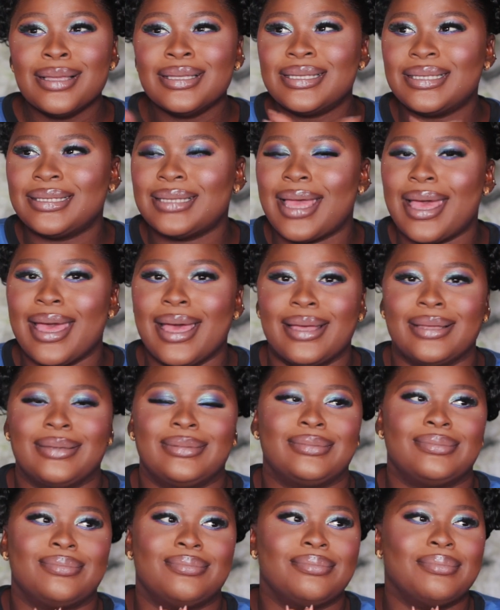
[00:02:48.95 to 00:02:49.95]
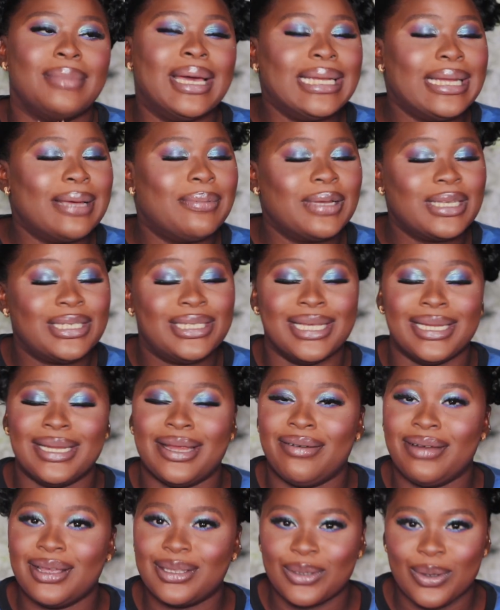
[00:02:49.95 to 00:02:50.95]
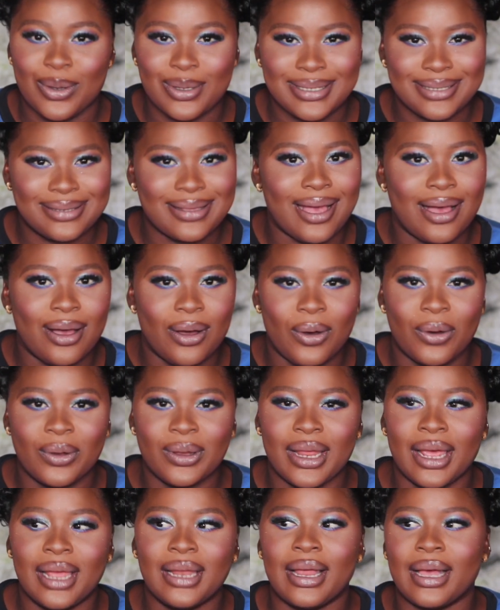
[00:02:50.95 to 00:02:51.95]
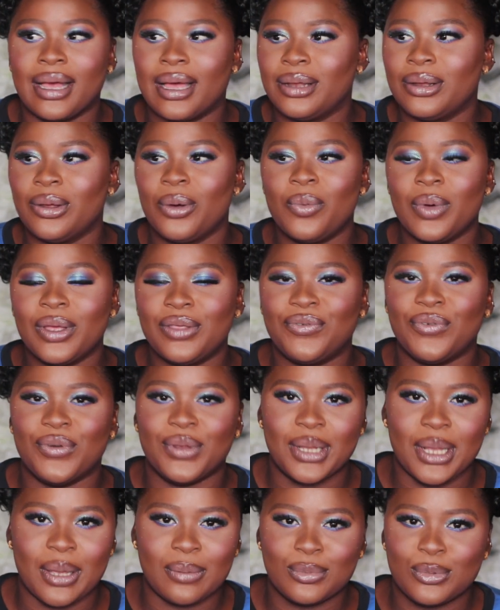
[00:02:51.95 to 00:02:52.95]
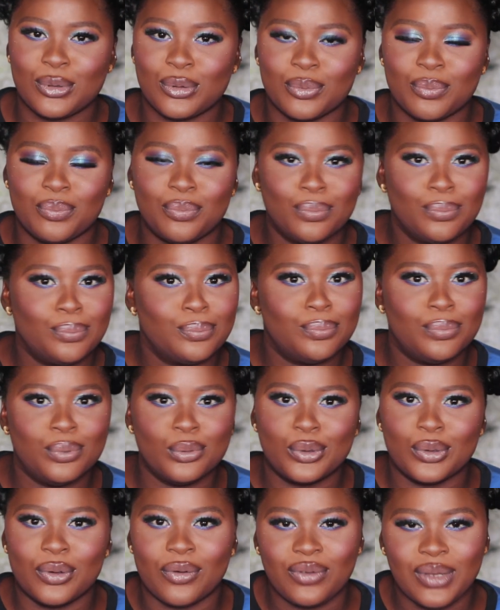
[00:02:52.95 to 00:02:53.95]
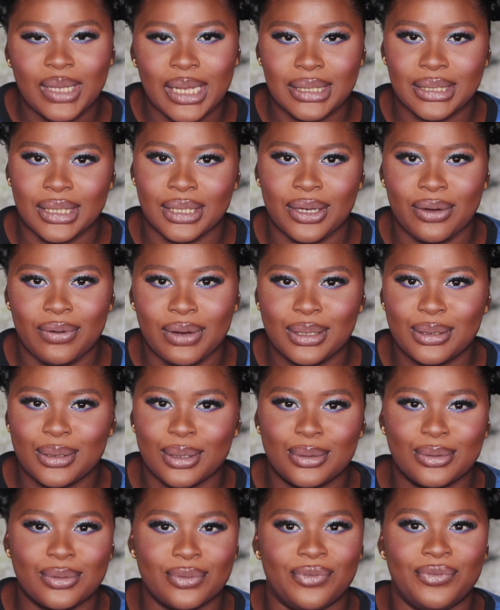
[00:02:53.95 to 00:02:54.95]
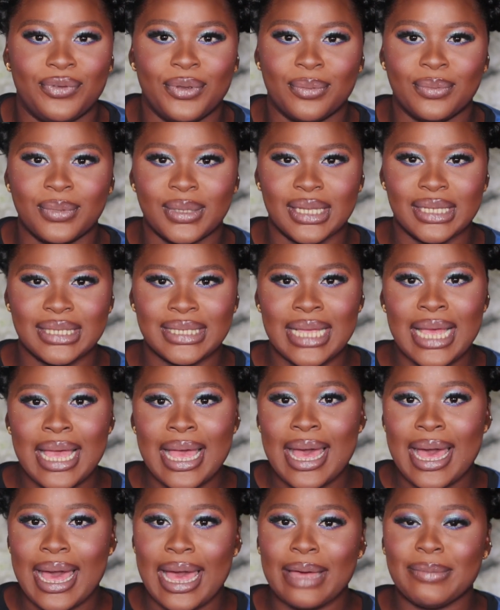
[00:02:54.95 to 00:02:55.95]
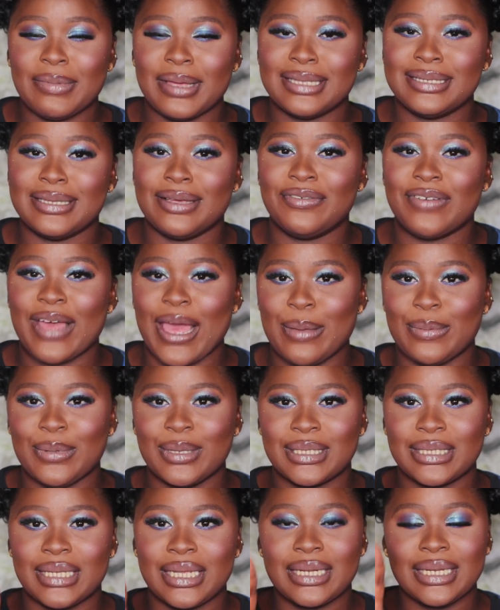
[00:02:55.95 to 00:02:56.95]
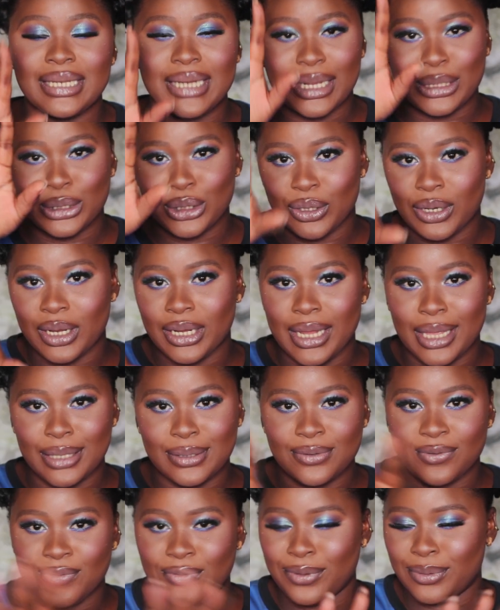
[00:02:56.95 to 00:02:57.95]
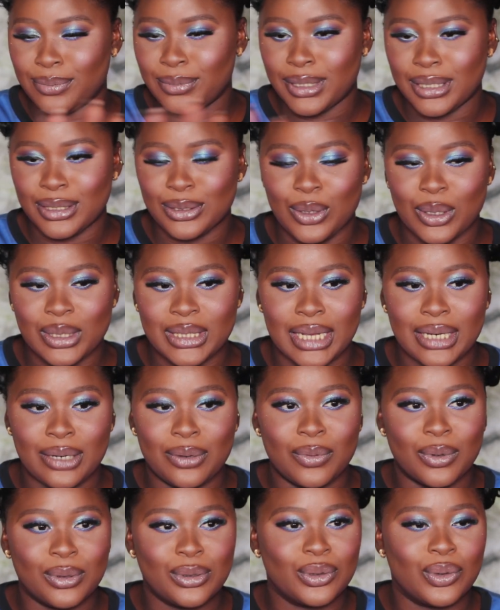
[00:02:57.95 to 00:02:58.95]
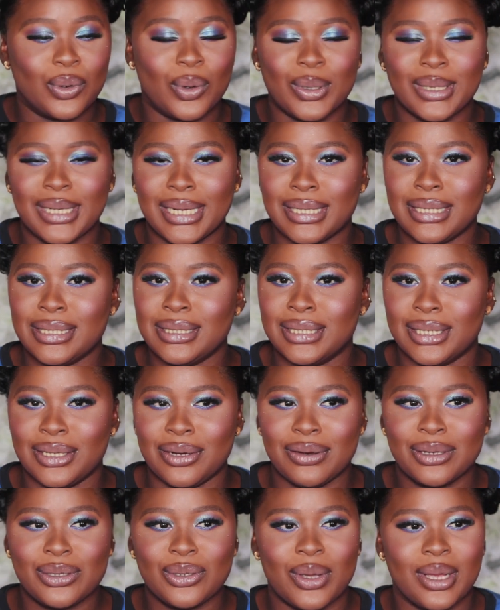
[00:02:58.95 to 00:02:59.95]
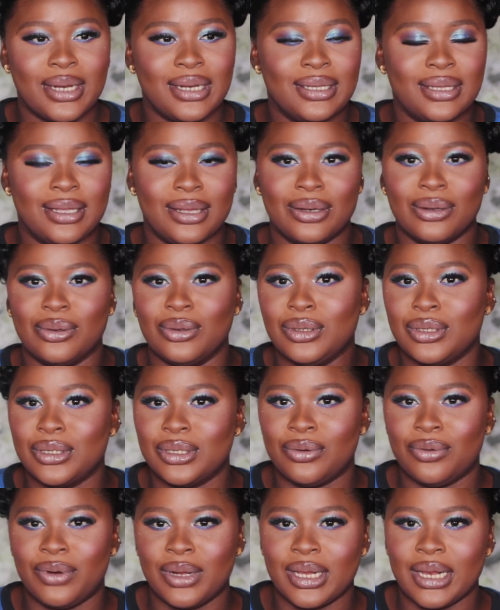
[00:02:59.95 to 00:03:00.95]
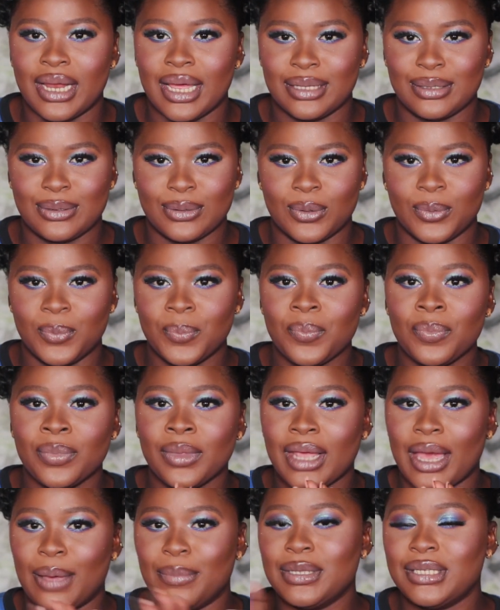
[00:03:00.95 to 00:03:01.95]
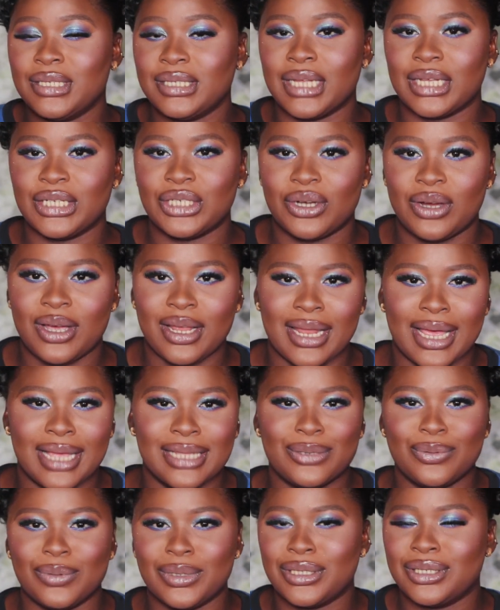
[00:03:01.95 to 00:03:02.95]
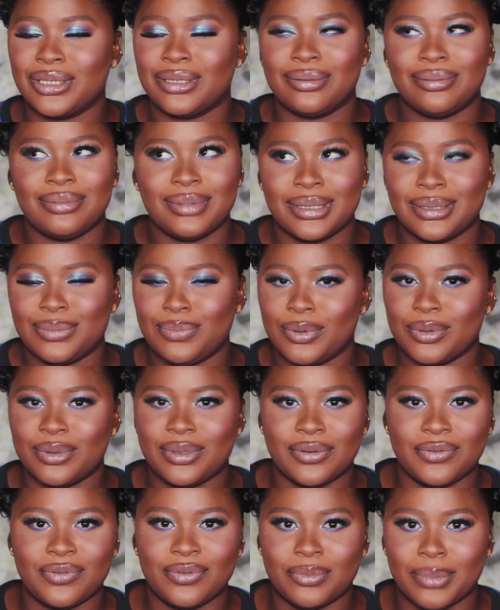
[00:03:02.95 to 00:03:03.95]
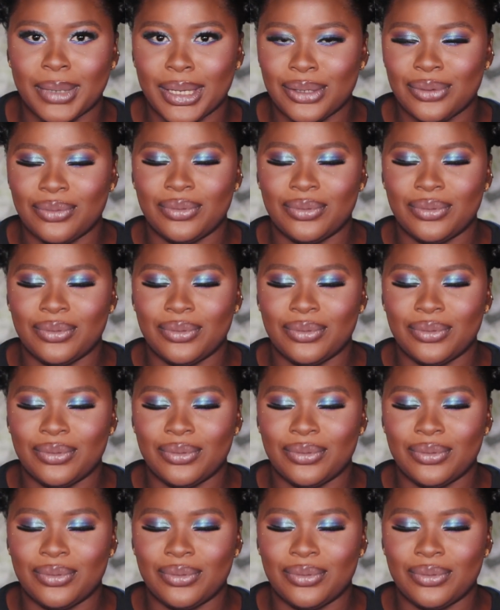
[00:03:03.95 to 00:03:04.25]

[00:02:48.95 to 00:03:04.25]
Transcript: See, my neighbor's generators are on, and I cannot wait for them to put off their generator to film this. I am using natural light to film this, because I didn't want to own any generator or anything, or use a ring light. So I'm using natural light, which is beautiful, by